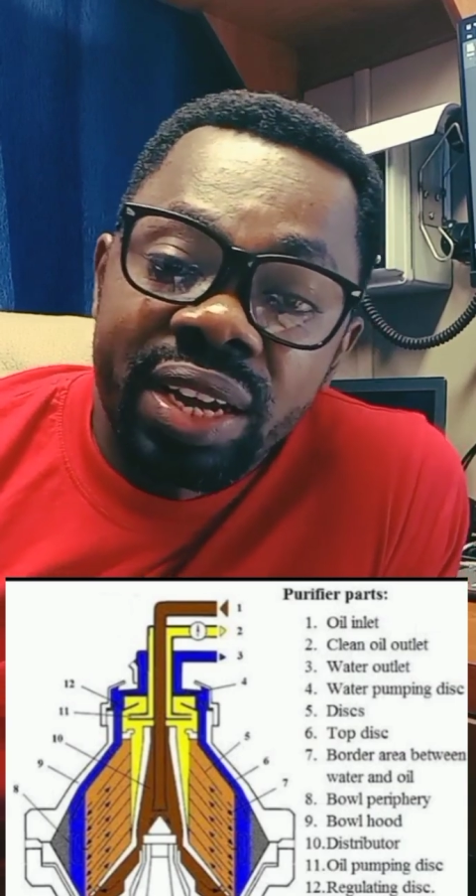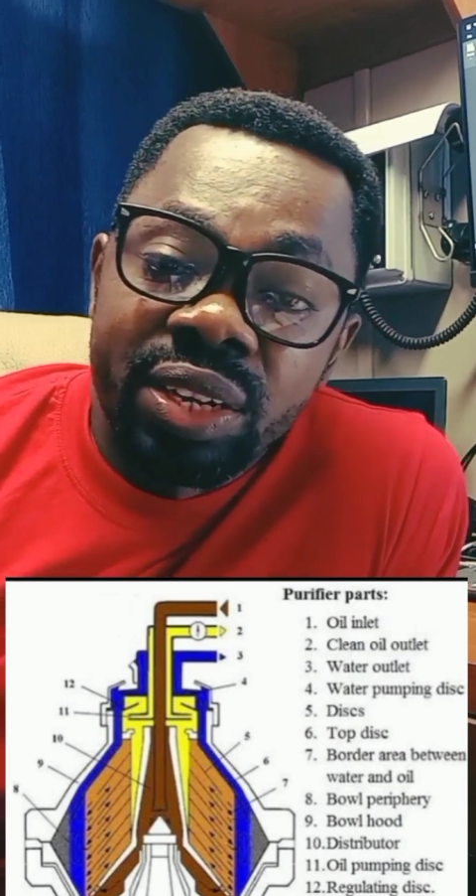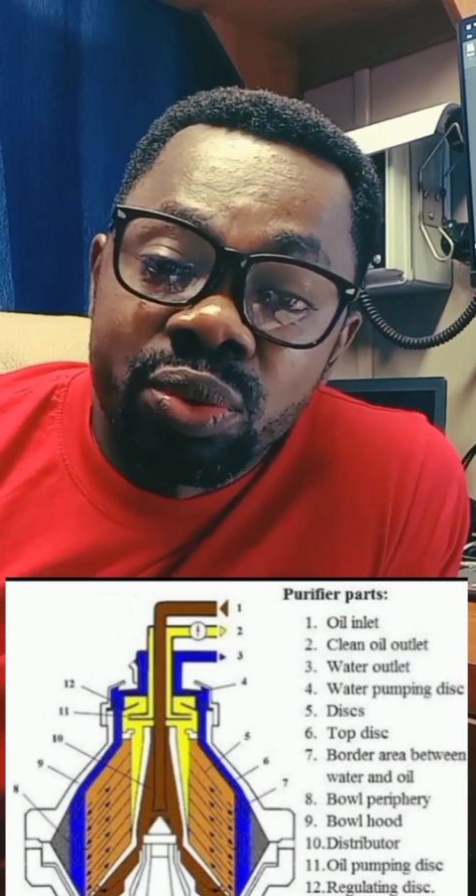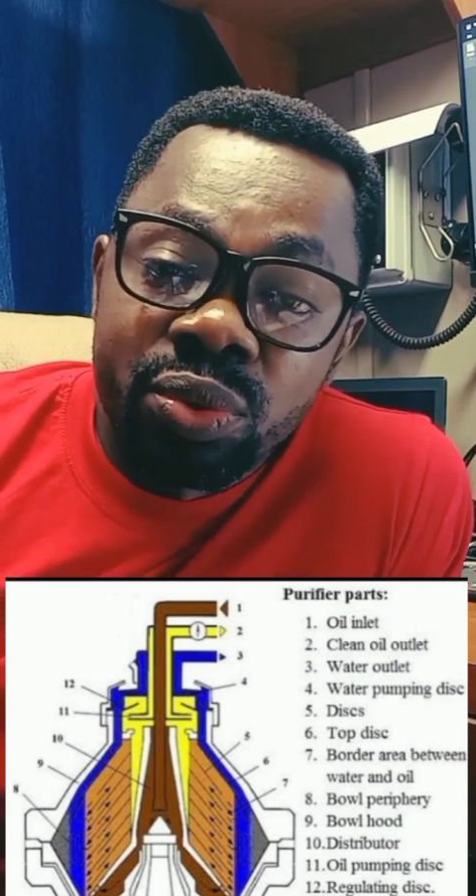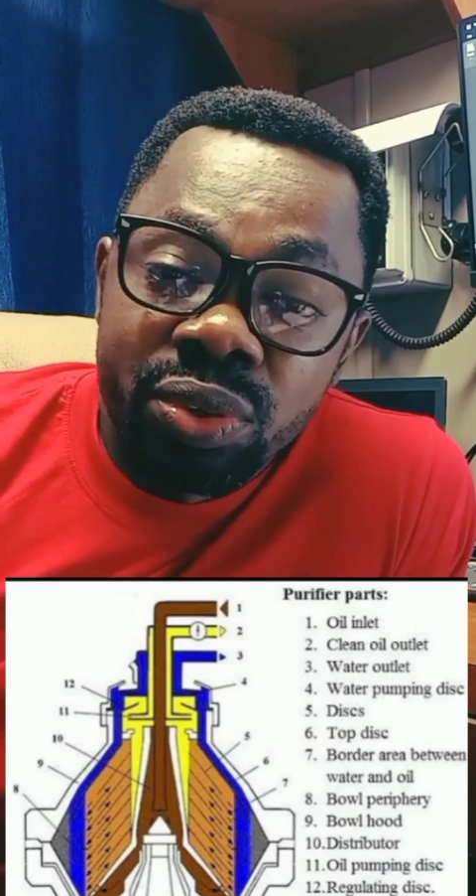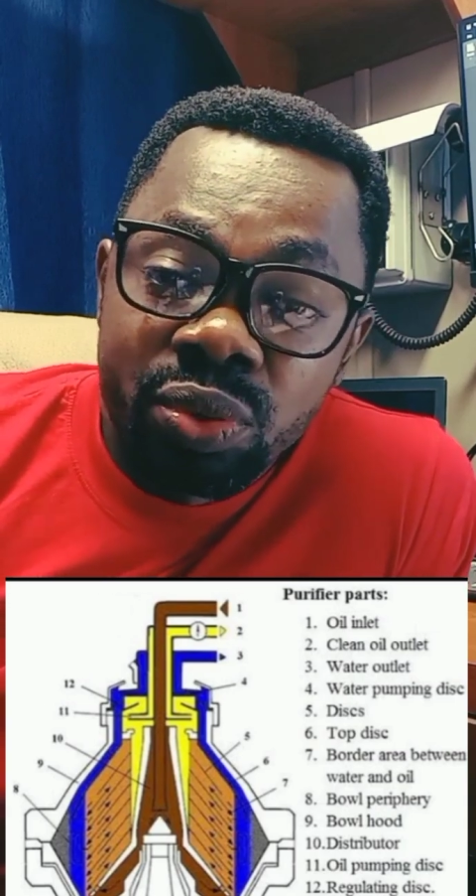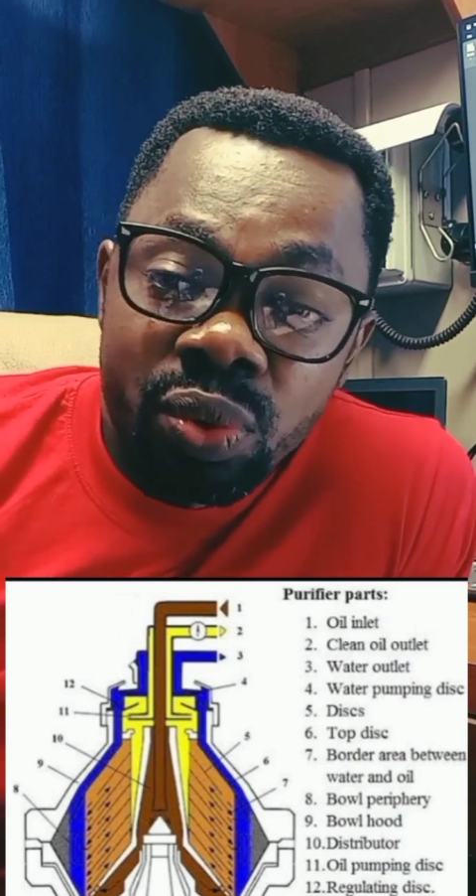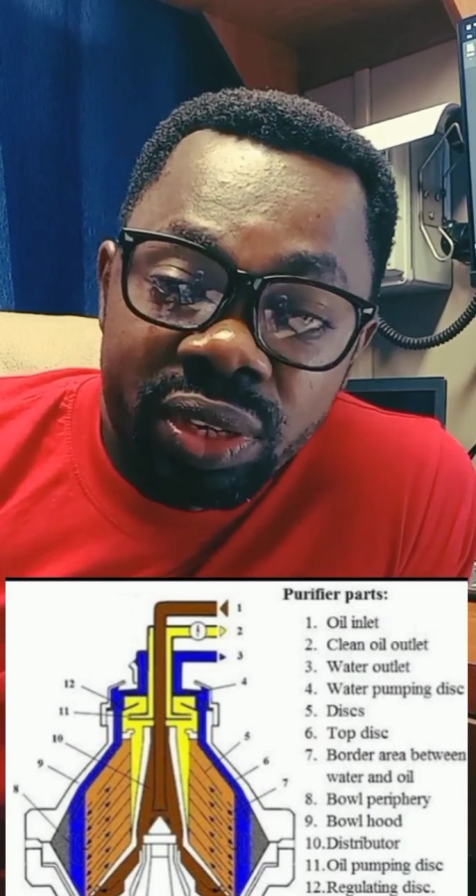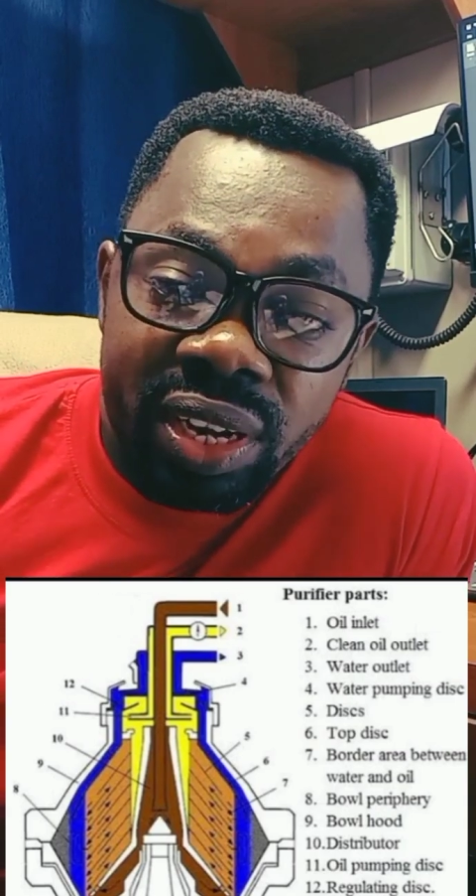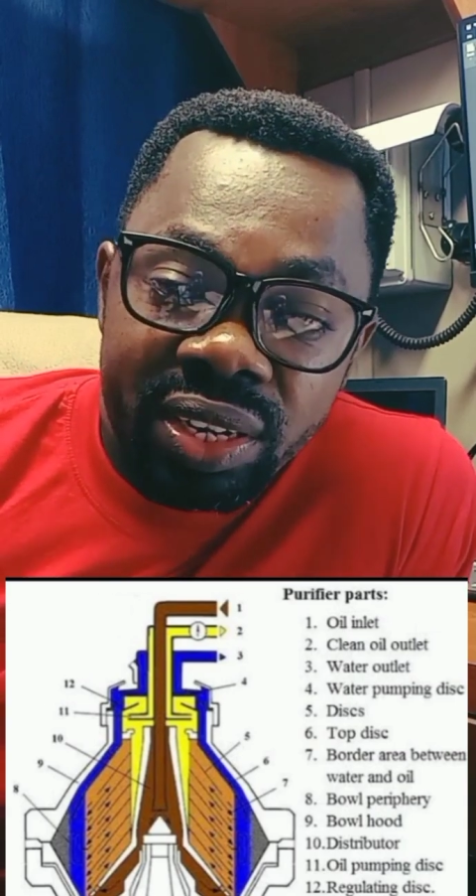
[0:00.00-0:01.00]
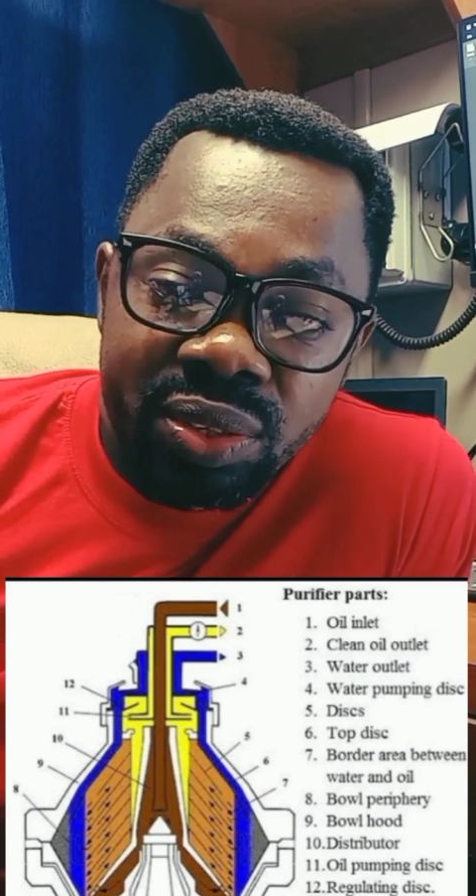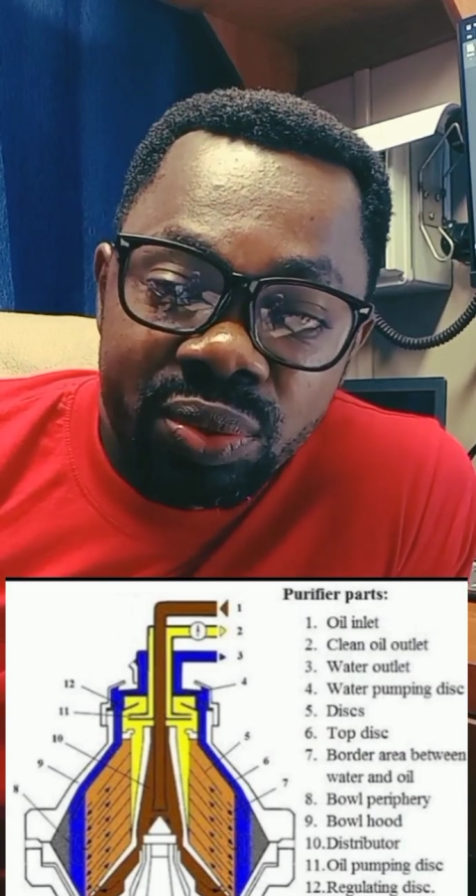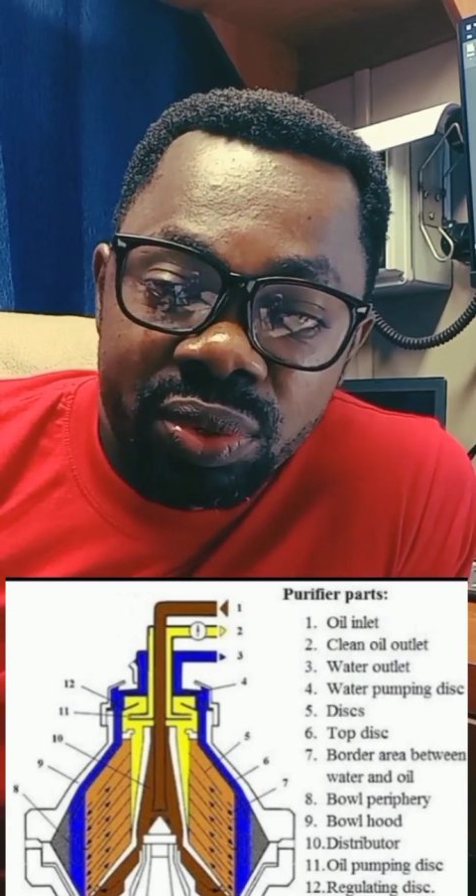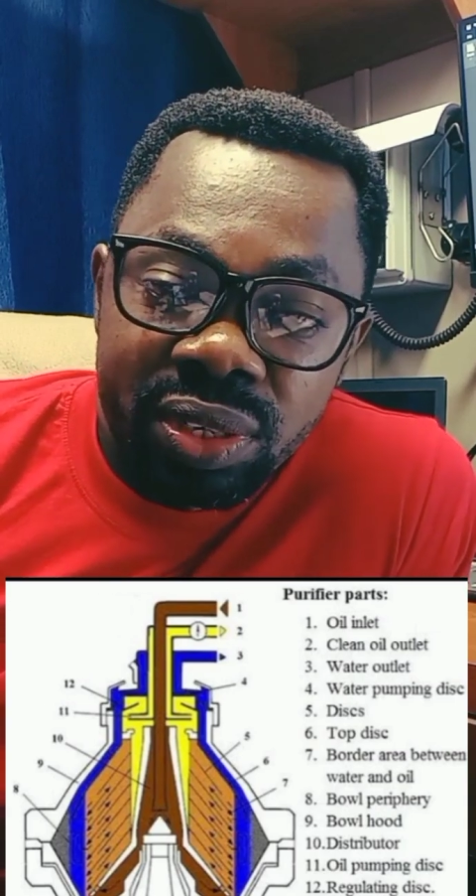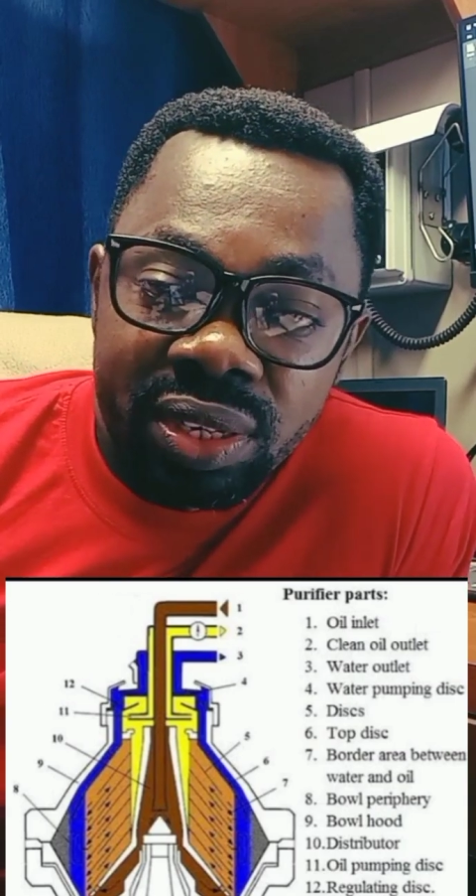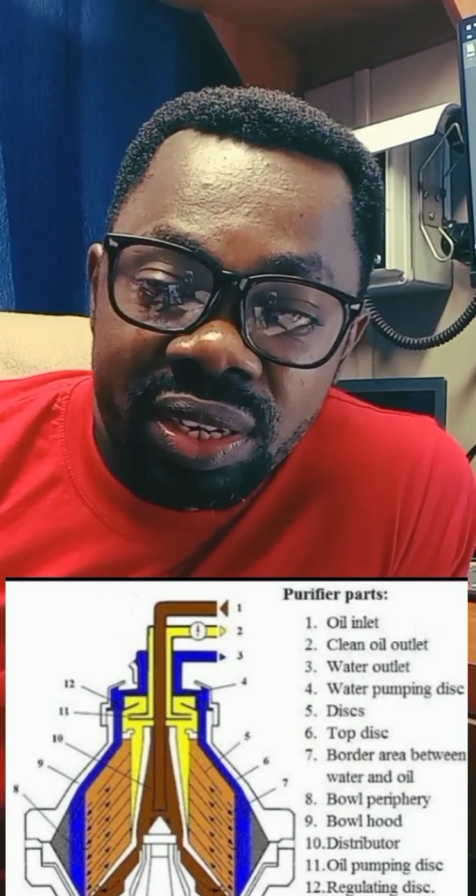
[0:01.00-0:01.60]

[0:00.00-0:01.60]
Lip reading: introduce water into it.